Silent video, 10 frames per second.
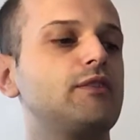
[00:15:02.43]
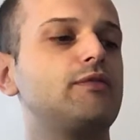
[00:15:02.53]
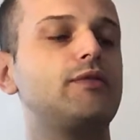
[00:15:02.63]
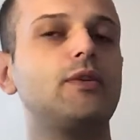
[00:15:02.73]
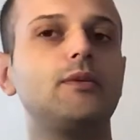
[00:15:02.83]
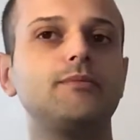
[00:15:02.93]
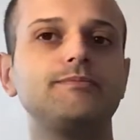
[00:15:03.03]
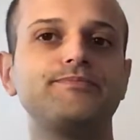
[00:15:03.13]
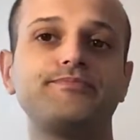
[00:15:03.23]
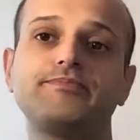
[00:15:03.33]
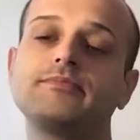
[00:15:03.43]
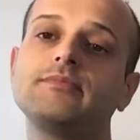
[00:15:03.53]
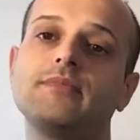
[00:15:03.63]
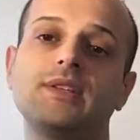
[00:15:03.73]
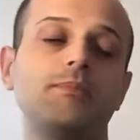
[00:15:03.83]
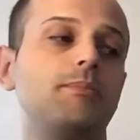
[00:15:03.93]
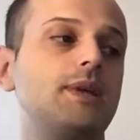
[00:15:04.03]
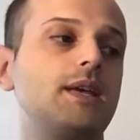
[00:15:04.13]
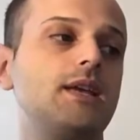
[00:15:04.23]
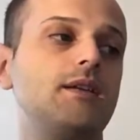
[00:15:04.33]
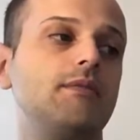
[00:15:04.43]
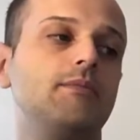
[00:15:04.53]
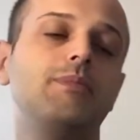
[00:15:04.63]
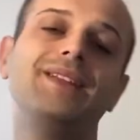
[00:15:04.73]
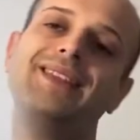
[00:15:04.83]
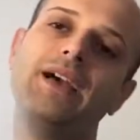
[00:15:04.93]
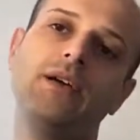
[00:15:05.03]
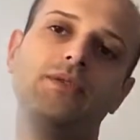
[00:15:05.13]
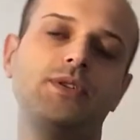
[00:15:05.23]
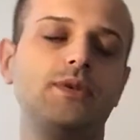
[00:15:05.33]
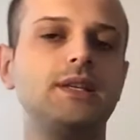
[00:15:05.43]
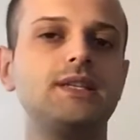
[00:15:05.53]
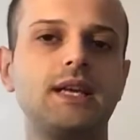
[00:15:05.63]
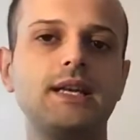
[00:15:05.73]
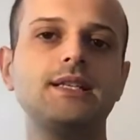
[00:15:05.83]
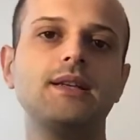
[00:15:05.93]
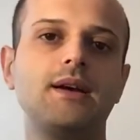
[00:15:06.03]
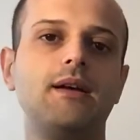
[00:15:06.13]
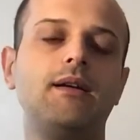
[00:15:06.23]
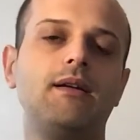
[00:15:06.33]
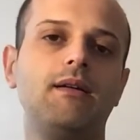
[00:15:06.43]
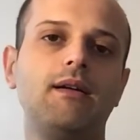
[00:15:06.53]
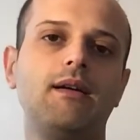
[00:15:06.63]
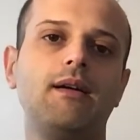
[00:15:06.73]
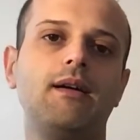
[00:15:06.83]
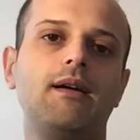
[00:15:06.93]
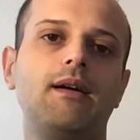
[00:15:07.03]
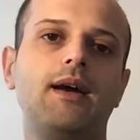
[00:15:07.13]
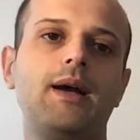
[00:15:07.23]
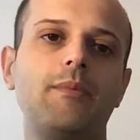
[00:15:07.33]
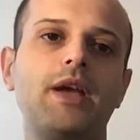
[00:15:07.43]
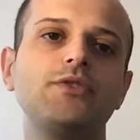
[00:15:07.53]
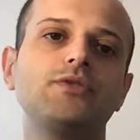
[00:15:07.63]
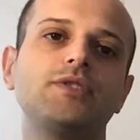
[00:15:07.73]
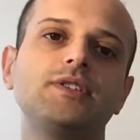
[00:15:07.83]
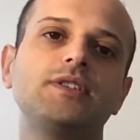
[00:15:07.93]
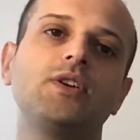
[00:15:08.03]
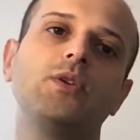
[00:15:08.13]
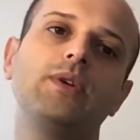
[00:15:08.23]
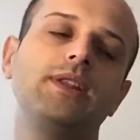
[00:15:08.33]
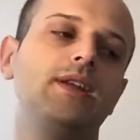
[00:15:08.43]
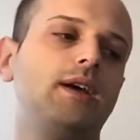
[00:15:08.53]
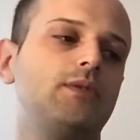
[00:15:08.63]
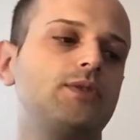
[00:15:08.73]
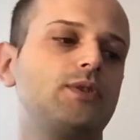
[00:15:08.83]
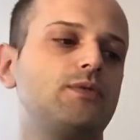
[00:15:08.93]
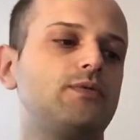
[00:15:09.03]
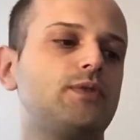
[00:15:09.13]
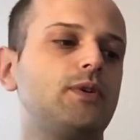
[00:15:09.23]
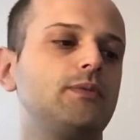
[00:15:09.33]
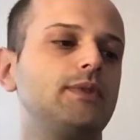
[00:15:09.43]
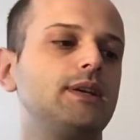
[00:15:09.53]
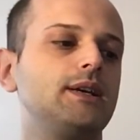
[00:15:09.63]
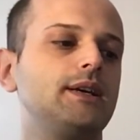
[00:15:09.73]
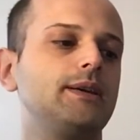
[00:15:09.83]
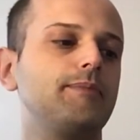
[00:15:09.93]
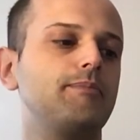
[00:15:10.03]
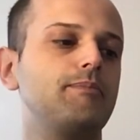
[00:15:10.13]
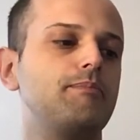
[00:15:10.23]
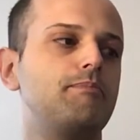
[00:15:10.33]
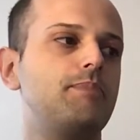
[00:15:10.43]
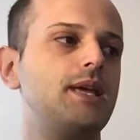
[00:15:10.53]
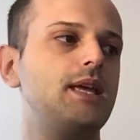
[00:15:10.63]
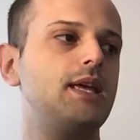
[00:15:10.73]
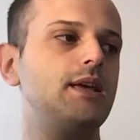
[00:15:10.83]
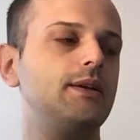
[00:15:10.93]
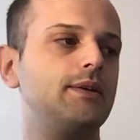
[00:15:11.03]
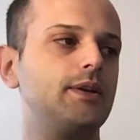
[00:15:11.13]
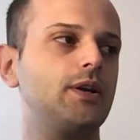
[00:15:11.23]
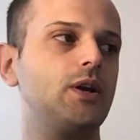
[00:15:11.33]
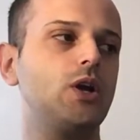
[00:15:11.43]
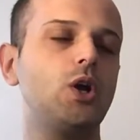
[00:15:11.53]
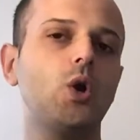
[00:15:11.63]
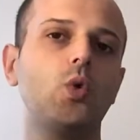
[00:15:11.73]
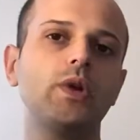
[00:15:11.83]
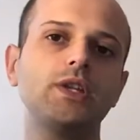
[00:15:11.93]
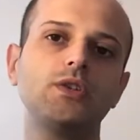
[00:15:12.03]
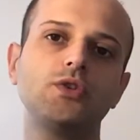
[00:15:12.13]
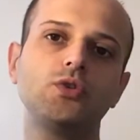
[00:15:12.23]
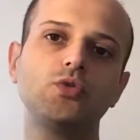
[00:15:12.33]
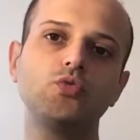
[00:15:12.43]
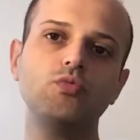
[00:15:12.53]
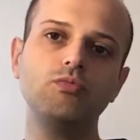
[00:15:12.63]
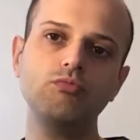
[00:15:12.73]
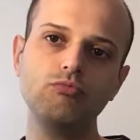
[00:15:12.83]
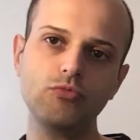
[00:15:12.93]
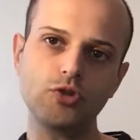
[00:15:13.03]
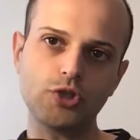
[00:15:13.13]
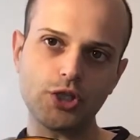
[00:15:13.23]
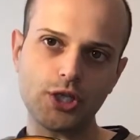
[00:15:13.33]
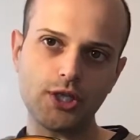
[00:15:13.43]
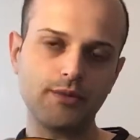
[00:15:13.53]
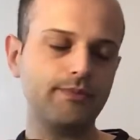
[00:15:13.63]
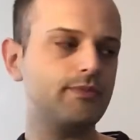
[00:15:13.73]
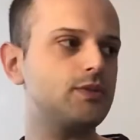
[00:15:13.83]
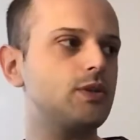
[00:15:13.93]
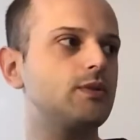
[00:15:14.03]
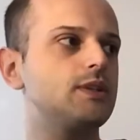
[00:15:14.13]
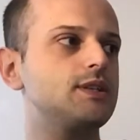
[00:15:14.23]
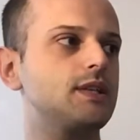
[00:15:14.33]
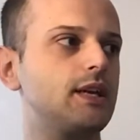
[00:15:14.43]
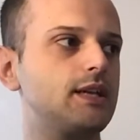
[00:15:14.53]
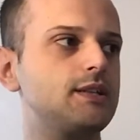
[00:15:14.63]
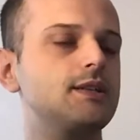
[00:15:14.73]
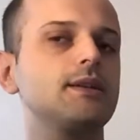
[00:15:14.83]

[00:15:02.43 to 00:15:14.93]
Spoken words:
from the B but down, so in this case a major third going down, so from the B going to G, so in this case